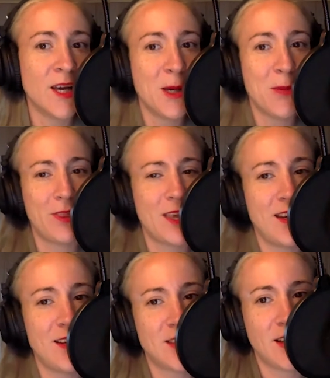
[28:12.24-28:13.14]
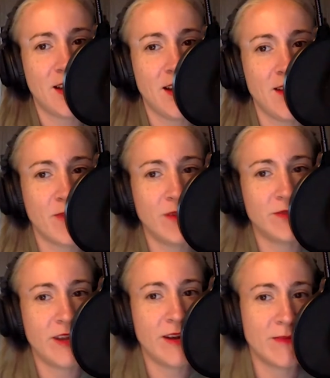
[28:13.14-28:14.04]
But then he's like, can't post
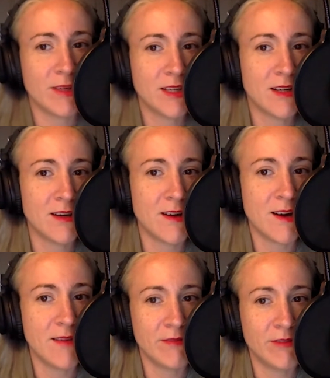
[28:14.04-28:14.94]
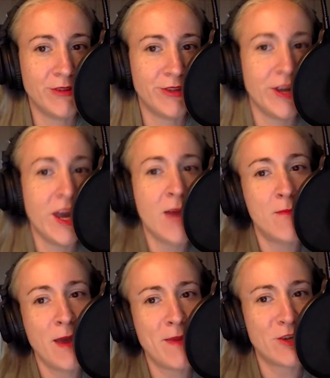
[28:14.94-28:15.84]
that on my car.
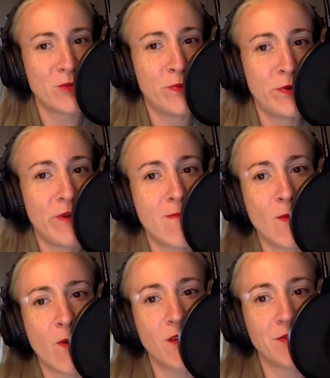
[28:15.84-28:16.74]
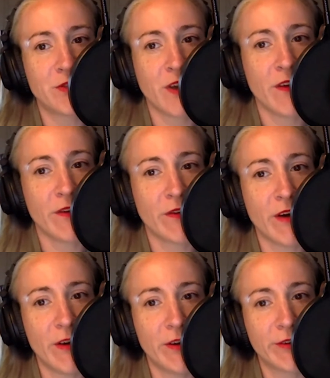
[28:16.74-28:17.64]
Maybe I should put it on my wife's side of the
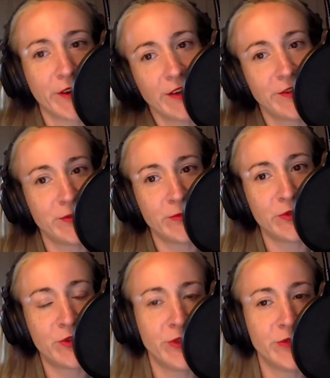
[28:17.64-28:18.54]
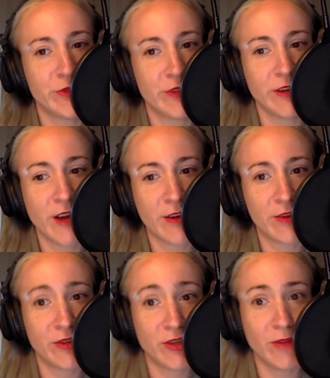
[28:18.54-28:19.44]
car in case someone shoots. They're not going
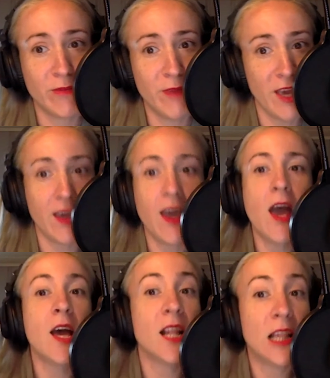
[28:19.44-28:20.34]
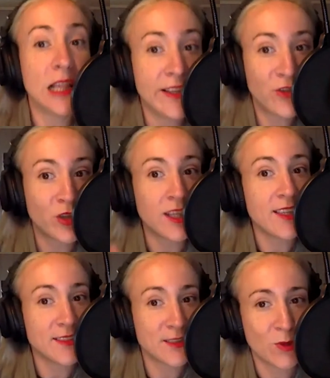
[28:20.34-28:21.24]
to shoot me. Literally,
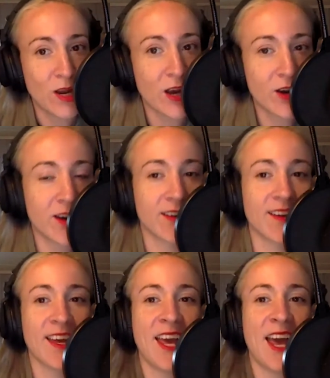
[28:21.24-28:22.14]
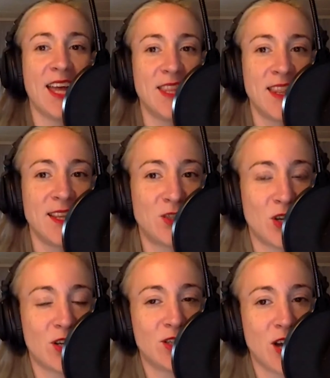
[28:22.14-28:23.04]
this is what I heard. And then they
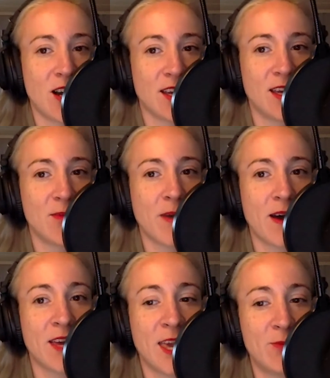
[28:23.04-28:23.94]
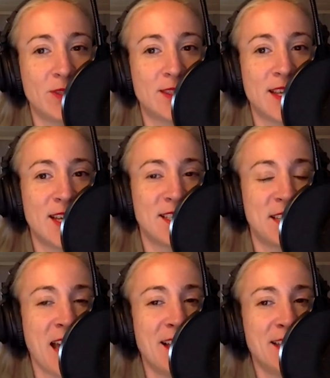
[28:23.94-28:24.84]
started talking about, he was
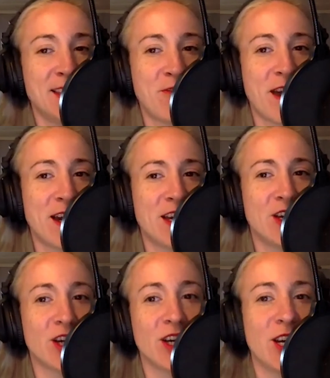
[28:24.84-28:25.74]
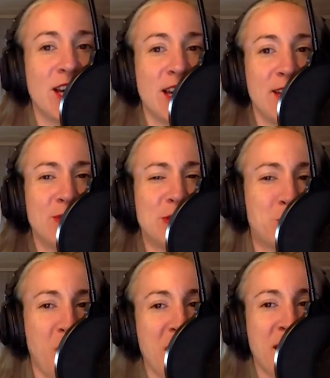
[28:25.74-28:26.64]
telling the farrier, he was
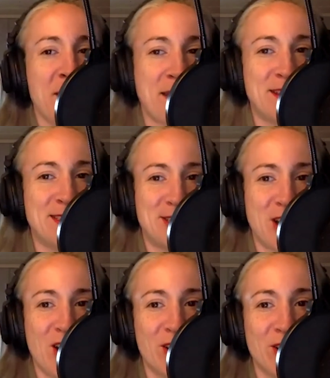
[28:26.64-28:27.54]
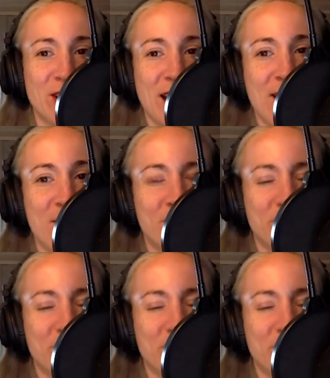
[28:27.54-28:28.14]
bragging about his daughter and how